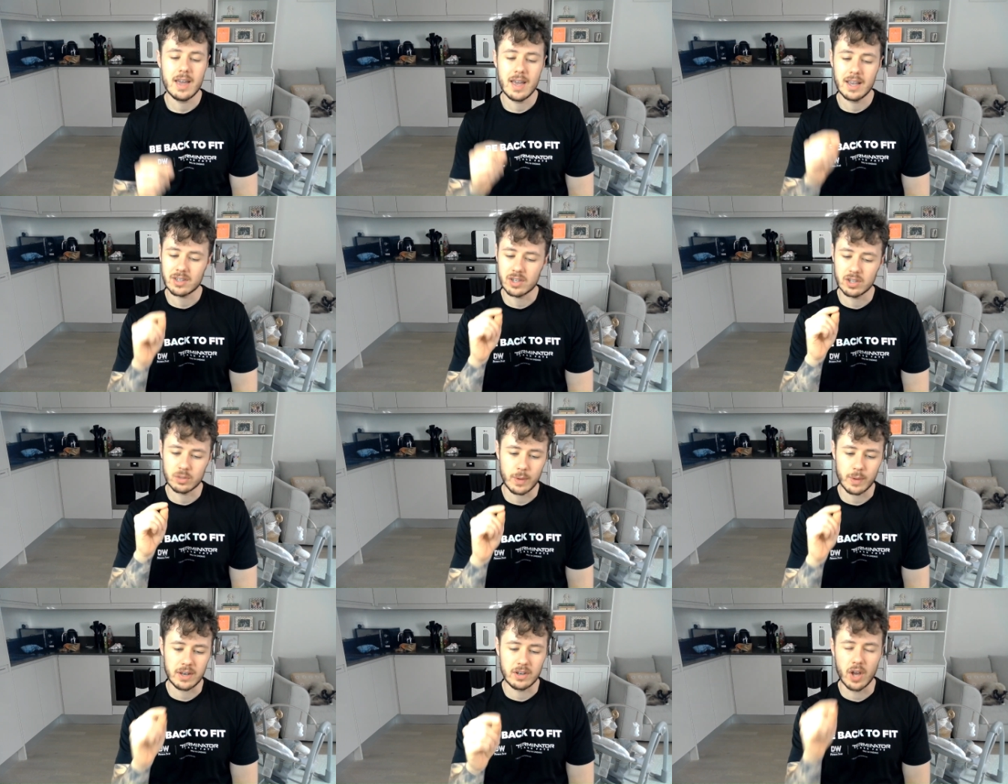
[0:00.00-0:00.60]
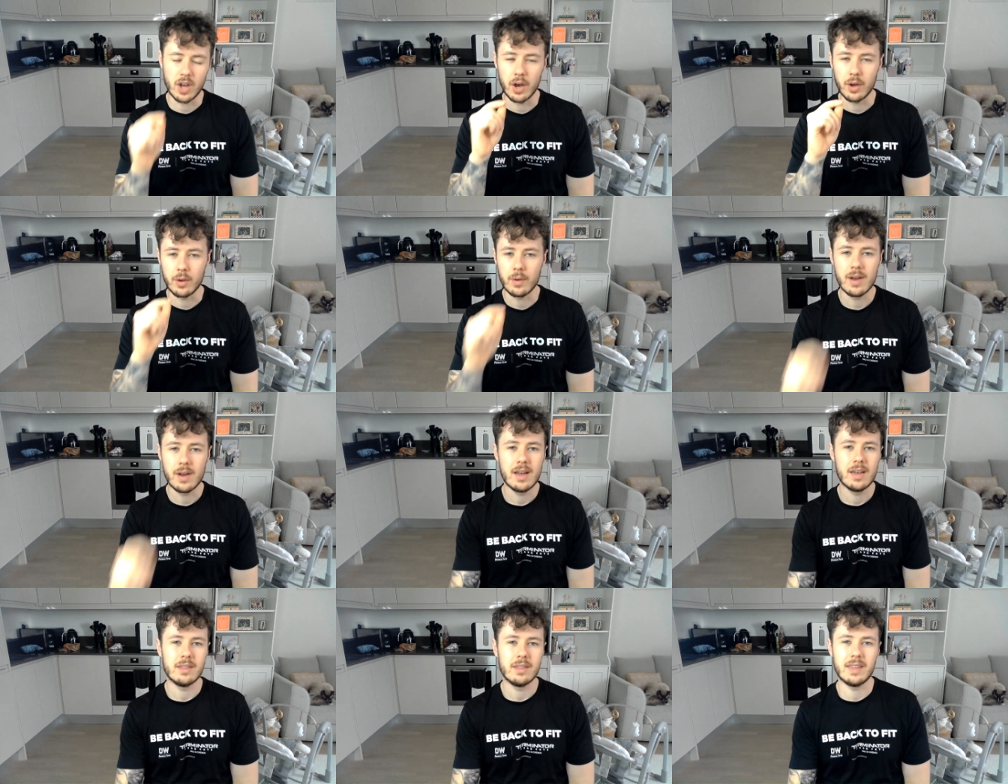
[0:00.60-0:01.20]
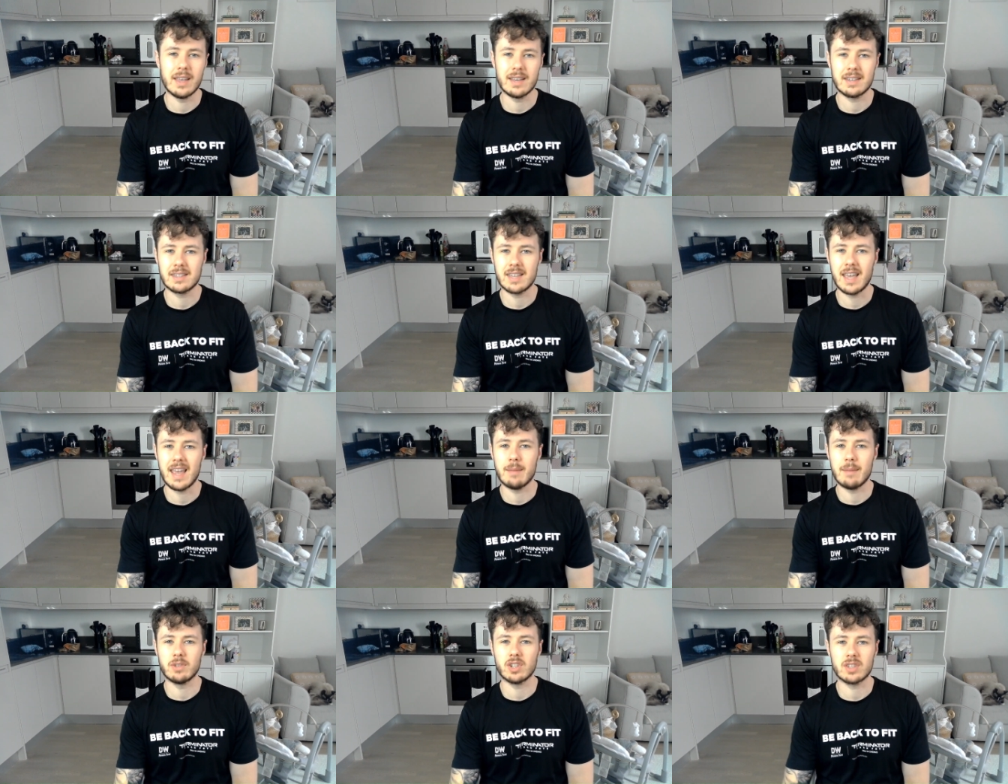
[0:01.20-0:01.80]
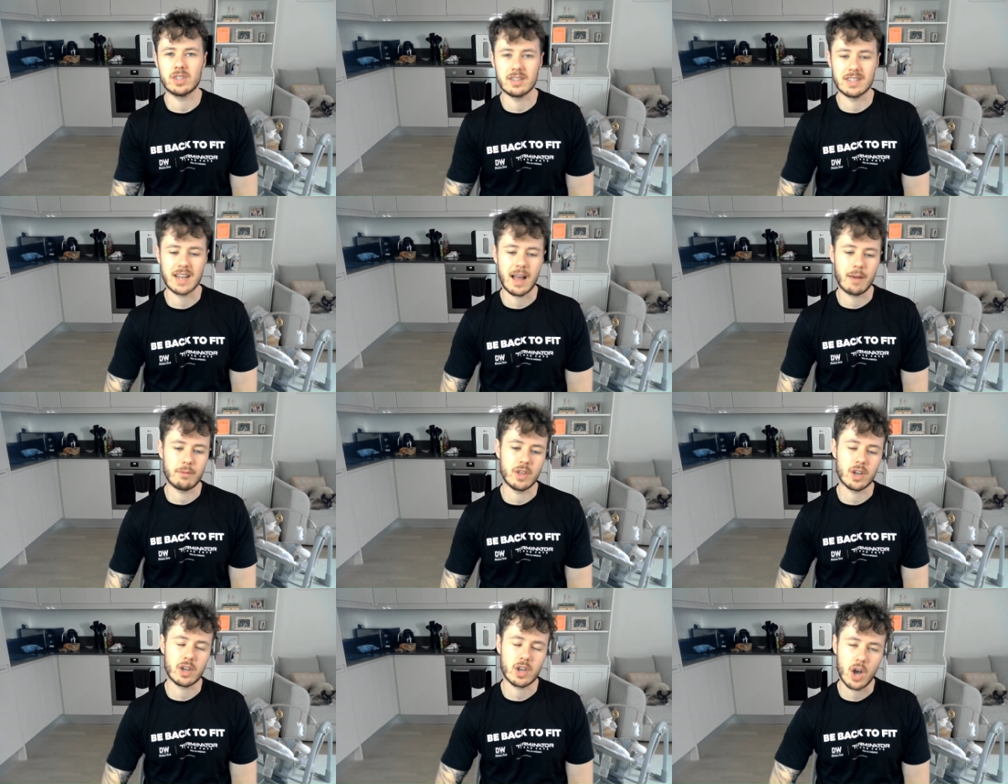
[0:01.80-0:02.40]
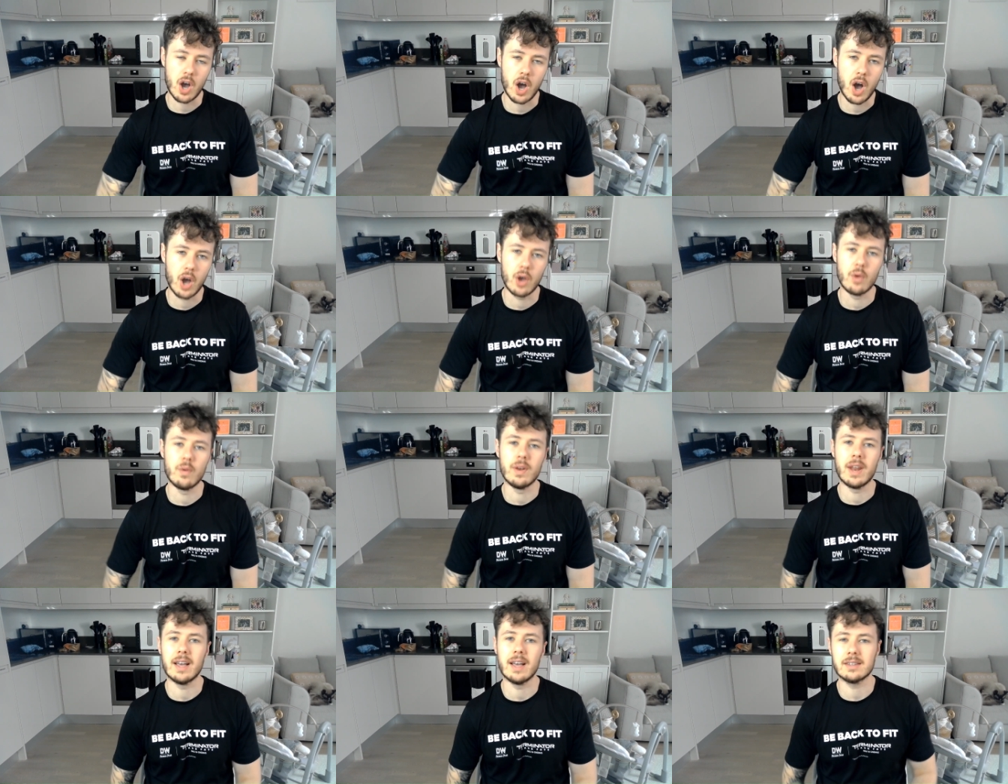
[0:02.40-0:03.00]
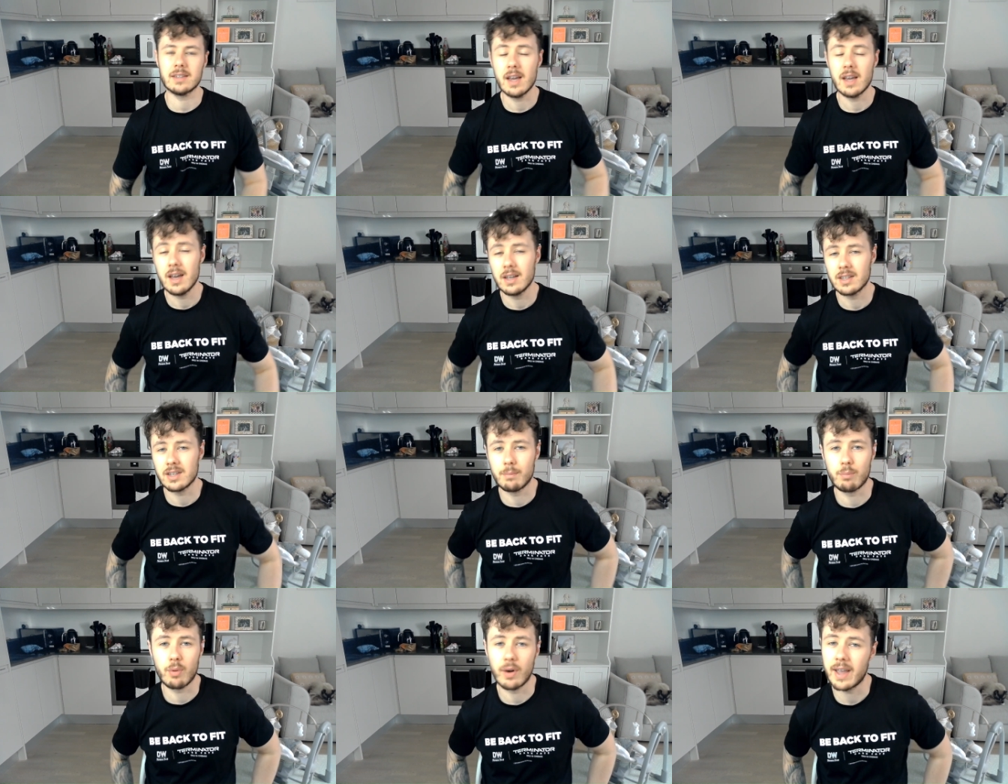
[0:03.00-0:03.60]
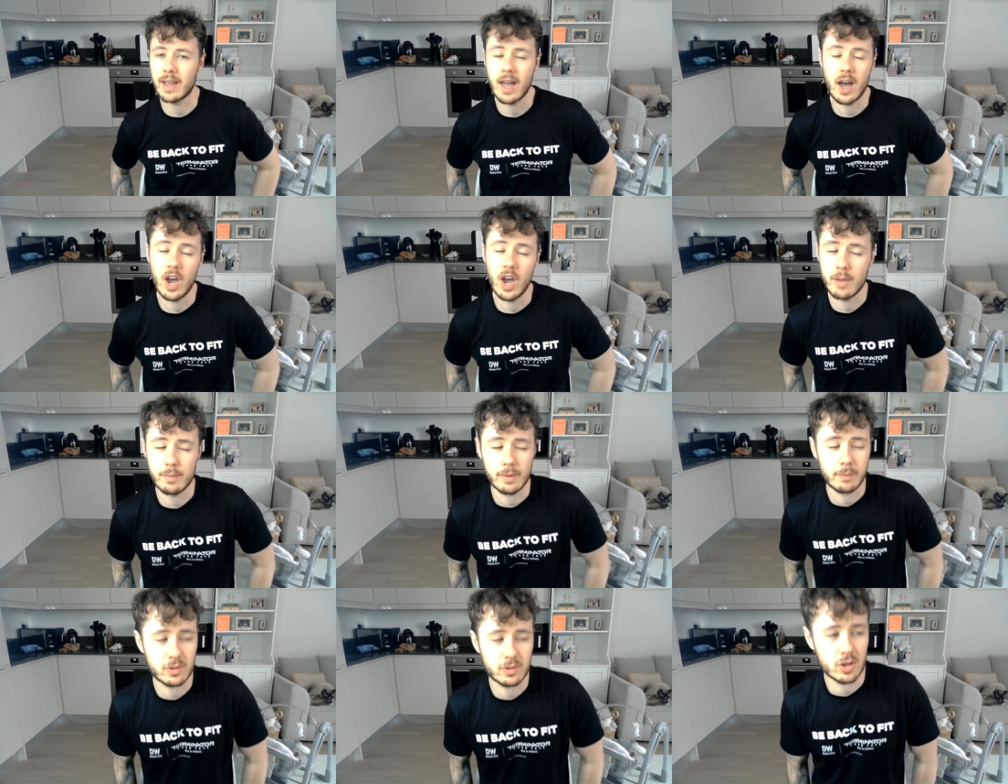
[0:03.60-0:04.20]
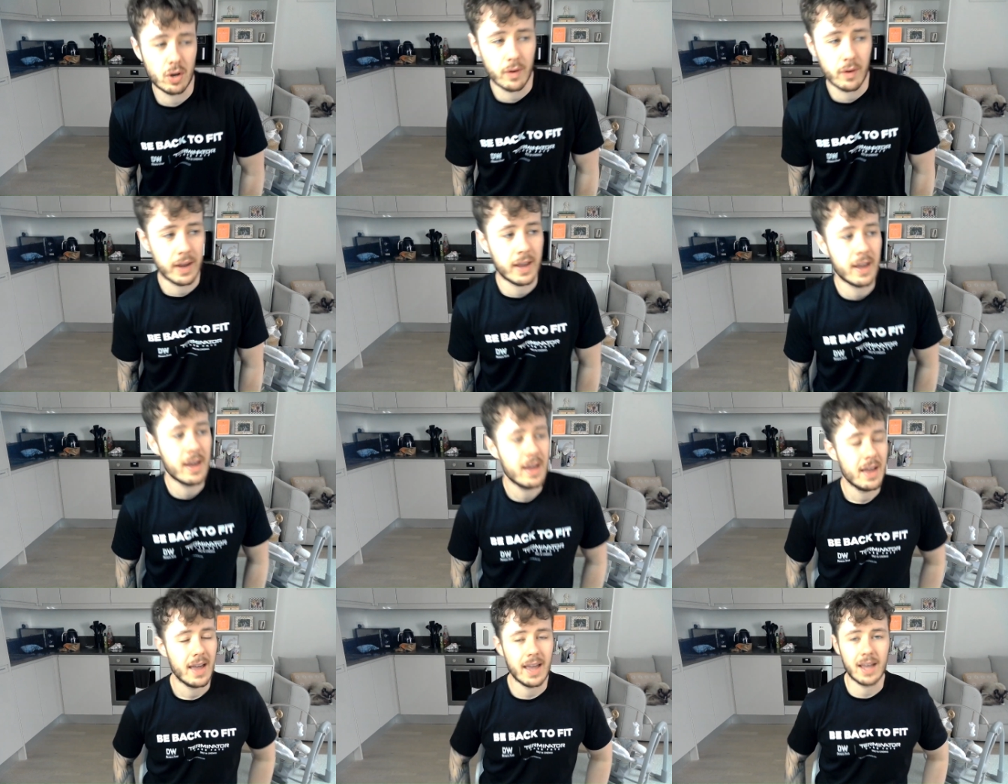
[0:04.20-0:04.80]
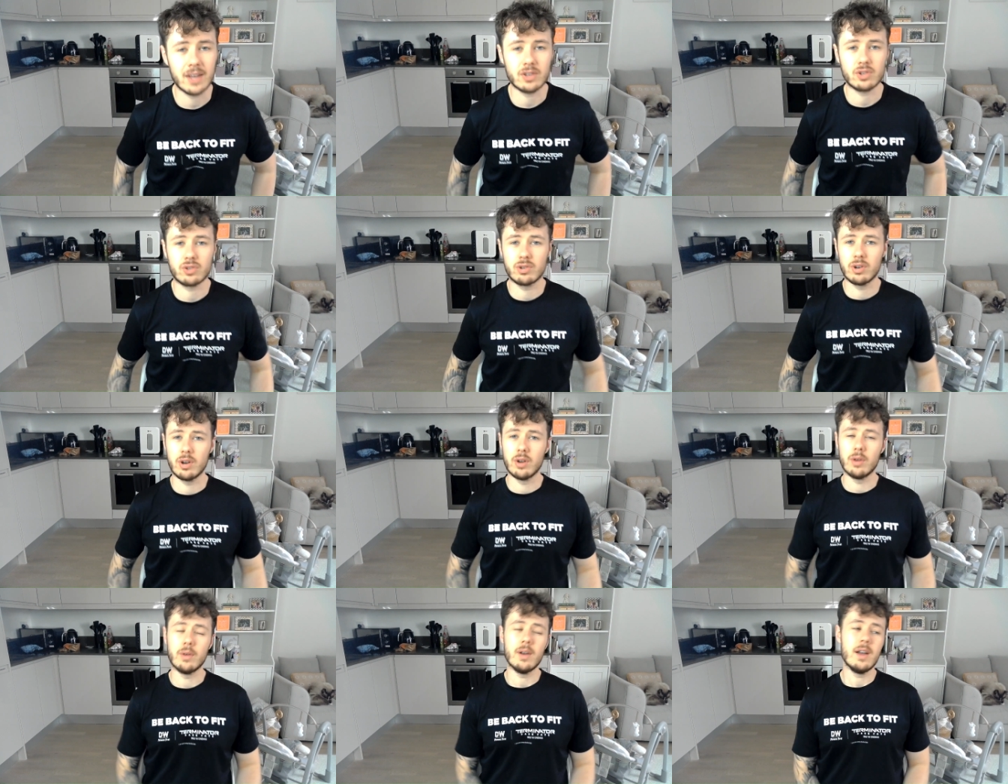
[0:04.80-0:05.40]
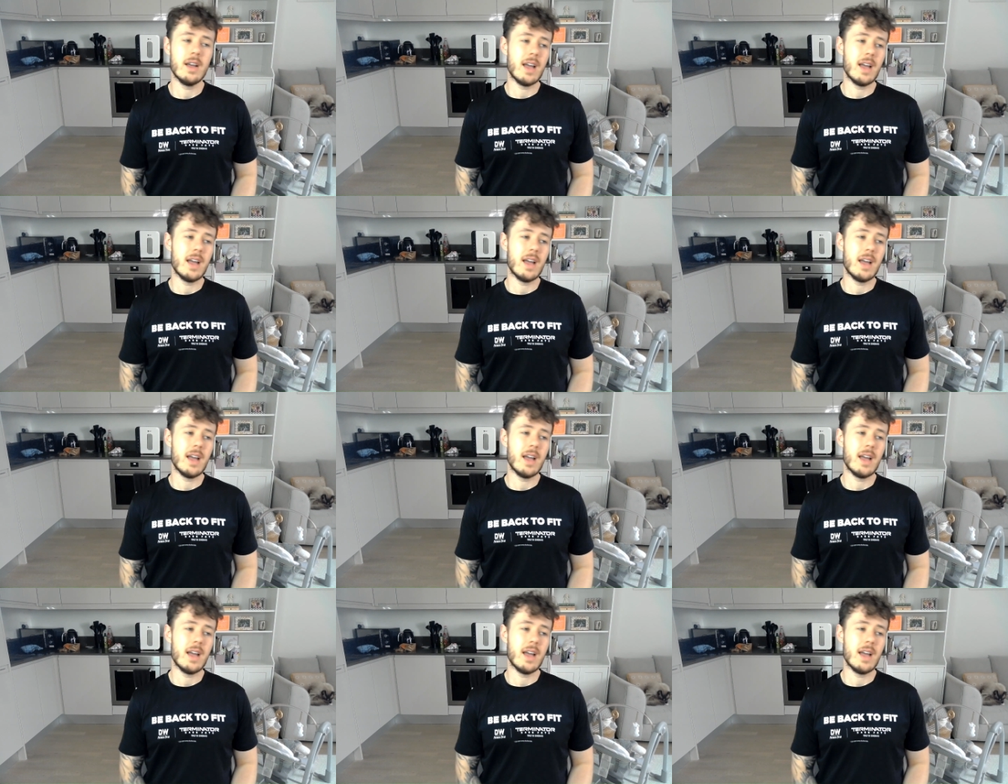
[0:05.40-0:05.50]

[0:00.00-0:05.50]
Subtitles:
It's because we know this team just doesn't have the cojones to bring it home. I'm sorry, it's true.